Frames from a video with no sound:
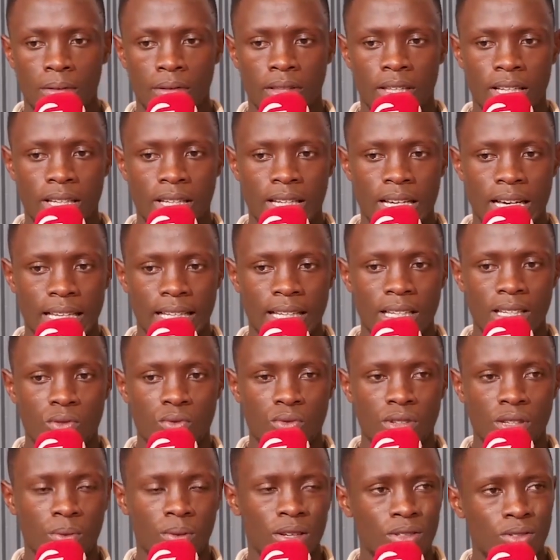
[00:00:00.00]
Then I didn't
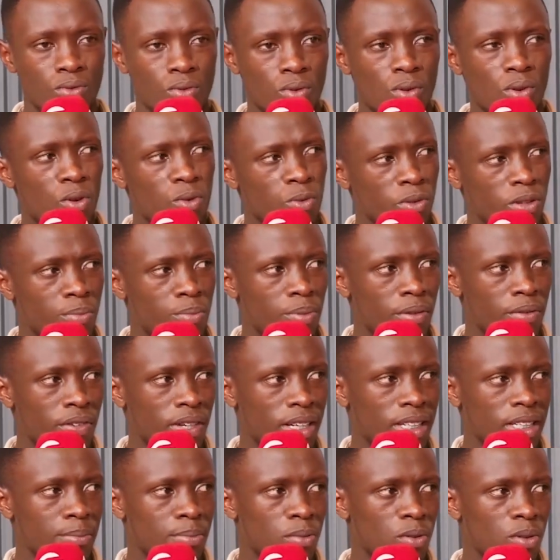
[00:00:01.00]
really want to go on with
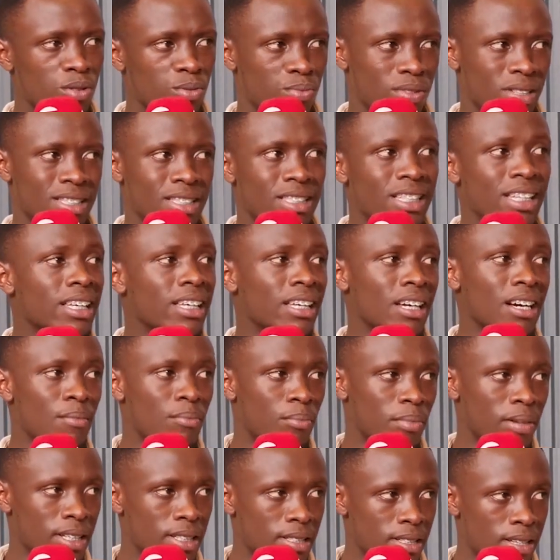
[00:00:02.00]
prefectship because it was taking up
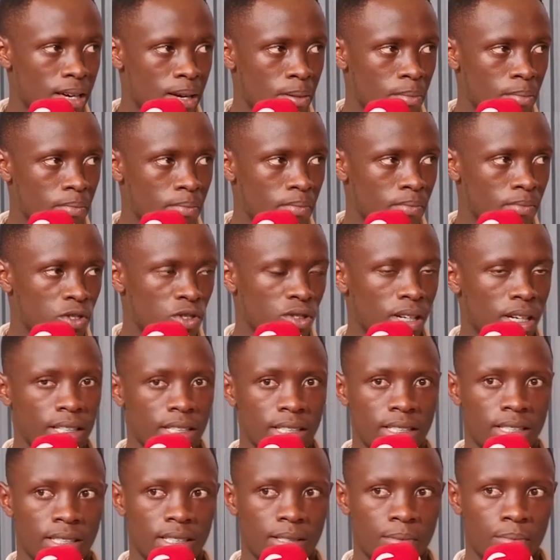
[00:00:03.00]
my time. So I
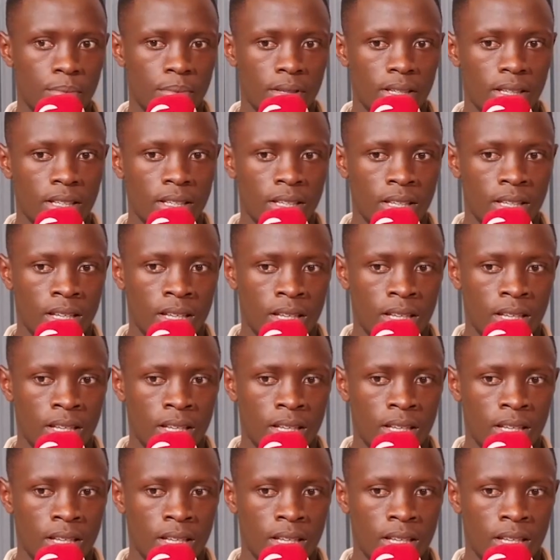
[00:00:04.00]
let it be.